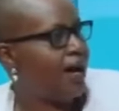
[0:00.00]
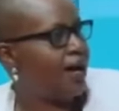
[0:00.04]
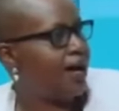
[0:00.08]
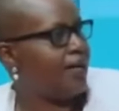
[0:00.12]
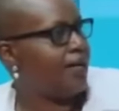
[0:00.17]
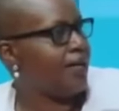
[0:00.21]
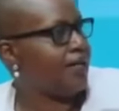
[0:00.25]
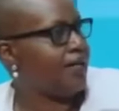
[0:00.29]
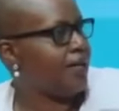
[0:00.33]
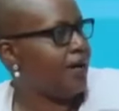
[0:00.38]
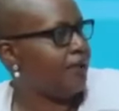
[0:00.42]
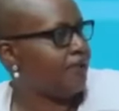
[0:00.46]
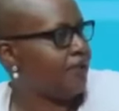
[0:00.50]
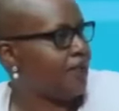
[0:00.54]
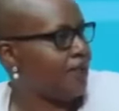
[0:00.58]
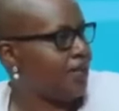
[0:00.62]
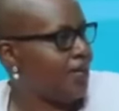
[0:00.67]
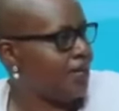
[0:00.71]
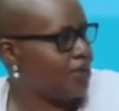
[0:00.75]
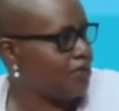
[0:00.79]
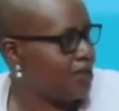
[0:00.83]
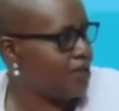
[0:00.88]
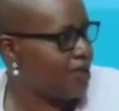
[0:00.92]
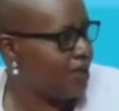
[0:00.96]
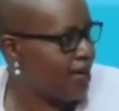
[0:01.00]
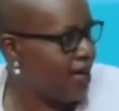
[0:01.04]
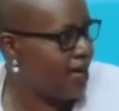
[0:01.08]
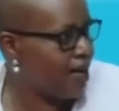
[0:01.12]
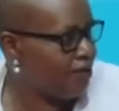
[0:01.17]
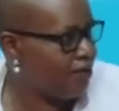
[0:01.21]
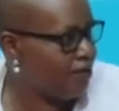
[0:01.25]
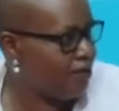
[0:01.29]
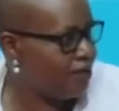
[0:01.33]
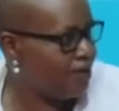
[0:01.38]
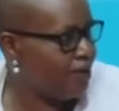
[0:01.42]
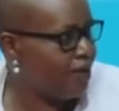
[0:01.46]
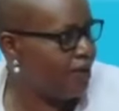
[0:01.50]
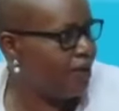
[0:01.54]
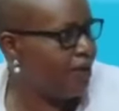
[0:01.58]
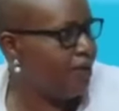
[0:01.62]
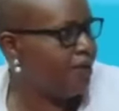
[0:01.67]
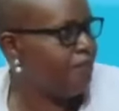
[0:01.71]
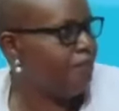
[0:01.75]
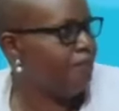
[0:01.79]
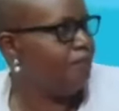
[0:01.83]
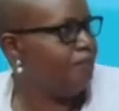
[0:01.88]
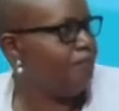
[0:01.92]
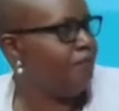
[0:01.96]
And that, after that, we shall have
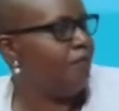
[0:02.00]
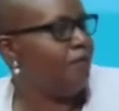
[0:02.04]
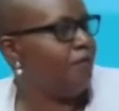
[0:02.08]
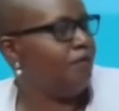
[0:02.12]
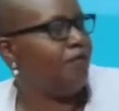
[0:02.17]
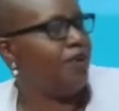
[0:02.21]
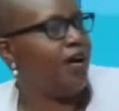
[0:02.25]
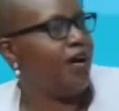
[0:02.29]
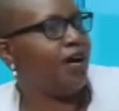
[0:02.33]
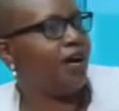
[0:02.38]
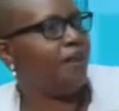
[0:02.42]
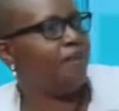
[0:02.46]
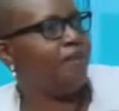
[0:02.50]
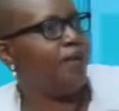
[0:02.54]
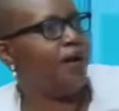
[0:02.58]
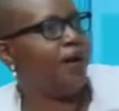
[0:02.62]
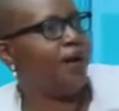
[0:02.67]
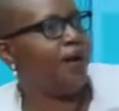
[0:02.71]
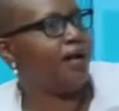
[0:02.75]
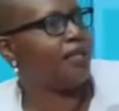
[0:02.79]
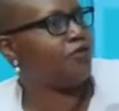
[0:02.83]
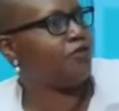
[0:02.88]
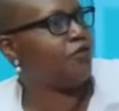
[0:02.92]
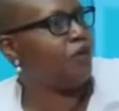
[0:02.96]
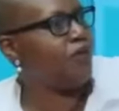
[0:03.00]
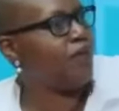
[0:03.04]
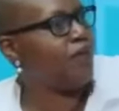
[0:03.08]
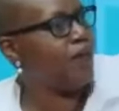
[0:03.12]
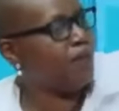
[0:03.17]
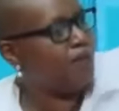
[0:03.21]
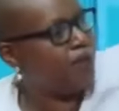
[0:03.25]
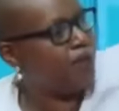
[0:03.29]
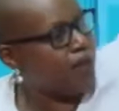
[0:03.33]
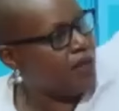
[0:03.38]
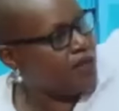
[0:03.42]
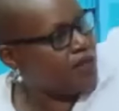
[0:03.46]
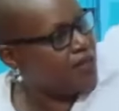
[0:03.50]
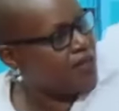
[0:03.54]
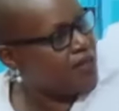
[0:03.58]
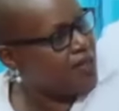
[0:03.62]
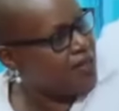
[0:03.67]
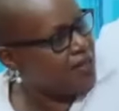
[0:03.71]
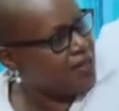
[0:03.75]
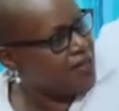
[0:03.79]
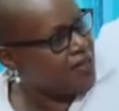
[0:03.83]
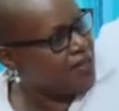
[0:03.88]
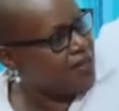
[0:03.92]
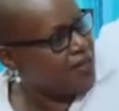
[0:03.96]
flag bearers from the
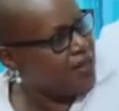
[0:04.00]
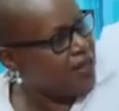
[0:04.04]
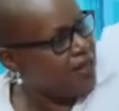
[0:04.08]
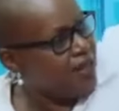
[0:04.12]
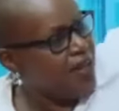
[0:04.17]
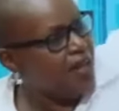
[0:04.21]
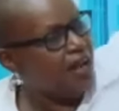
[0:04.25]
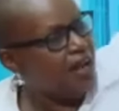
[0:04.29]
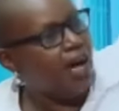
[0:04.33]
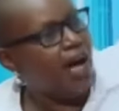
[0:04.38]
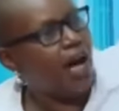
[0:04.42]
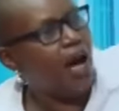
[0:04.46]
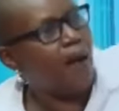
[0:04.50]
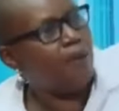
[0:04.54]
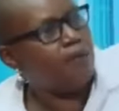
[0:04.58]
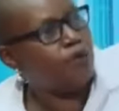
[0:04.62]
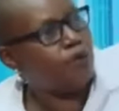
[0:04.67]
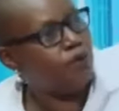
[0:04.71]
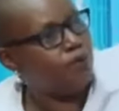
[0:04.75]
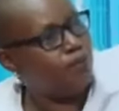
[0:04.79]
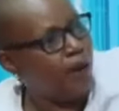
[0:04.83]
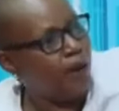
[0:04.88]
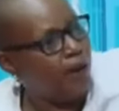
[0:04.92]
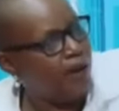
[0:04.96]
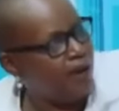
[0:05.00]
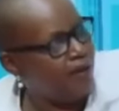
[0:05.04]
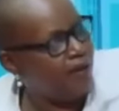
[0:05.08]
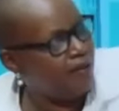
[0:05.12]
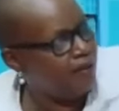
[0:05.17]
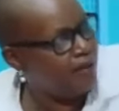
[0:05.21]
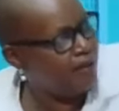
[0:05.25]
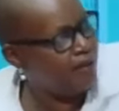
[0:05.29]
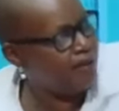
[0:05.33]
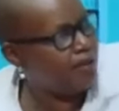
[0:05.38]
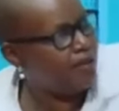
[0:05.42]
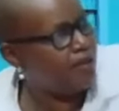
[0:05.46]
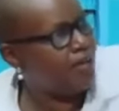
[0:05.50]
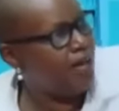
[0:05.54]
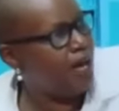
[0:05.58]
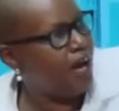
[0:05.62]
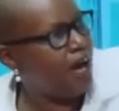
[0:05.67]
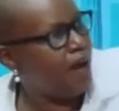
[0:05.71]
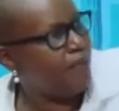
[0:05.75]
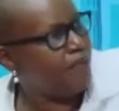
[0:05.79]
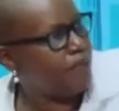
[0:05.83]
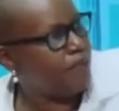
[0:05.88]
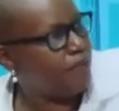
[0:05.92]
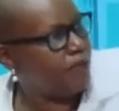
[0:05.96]
presidency up to parliament,
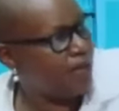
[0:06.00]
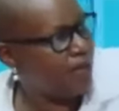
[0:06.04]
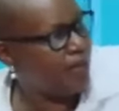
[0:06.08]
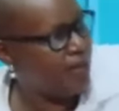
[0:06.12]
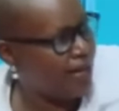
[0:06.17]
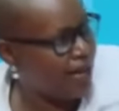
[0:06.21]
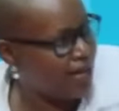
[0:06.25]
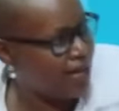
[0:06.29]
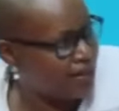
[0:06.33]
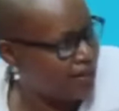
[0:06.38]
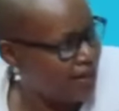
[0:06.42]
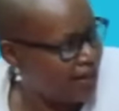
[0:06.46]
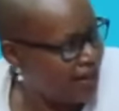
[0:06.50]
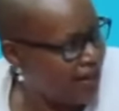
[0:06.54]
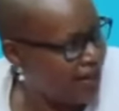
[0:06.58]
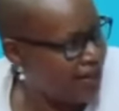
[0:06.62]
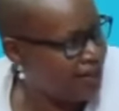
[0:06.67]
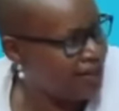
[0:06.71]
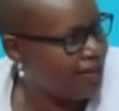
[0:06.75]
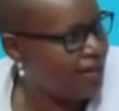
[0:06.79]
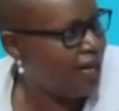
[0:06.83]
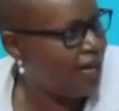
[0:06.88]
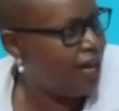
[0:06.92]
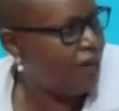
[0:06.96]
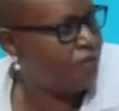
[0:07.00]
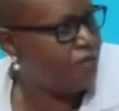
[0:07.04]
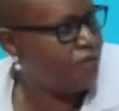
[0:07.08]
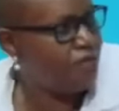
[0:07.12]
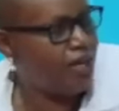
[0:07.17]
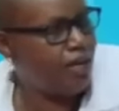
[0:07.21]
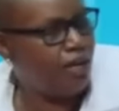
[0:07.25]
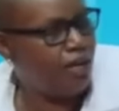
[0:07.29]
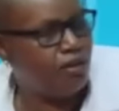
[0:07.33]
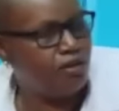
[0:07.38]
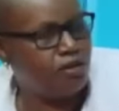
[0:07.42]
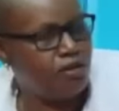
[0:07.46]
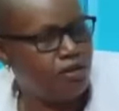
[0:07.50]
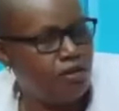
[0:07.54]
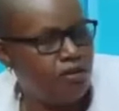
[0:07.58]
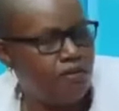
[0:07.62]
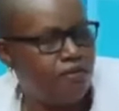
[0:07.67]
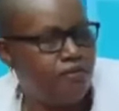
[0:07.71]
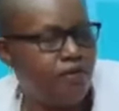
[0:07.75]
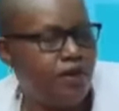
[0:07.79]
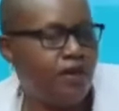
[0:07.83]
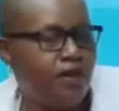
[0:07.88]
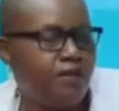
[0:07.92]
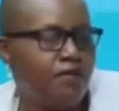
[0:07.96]
up to the councillors, up to the
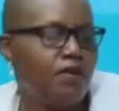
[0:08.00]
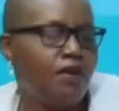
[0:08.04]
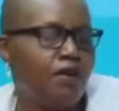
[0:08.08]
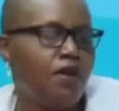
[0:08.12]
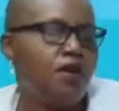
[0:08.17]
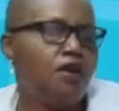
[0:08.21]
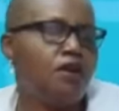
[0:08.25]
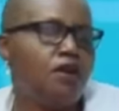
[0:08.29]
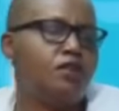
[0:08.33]
LOC 5.